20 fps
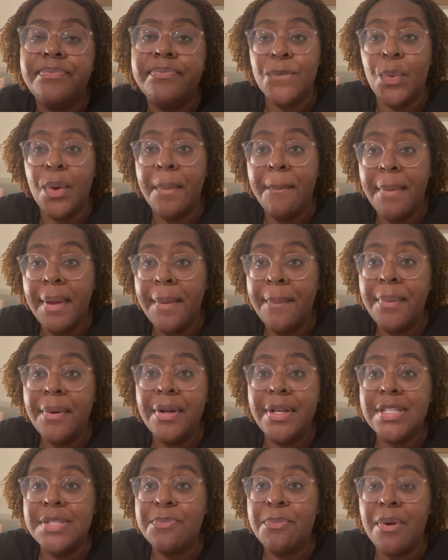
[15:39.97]
Remember
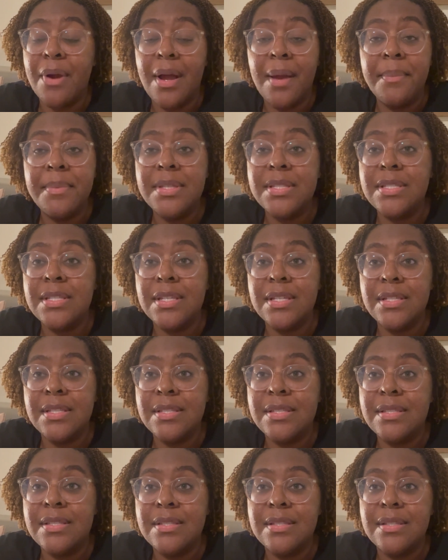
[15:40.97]
His
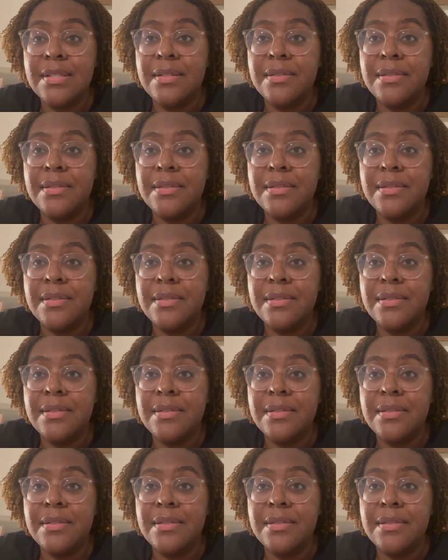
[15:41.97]
promises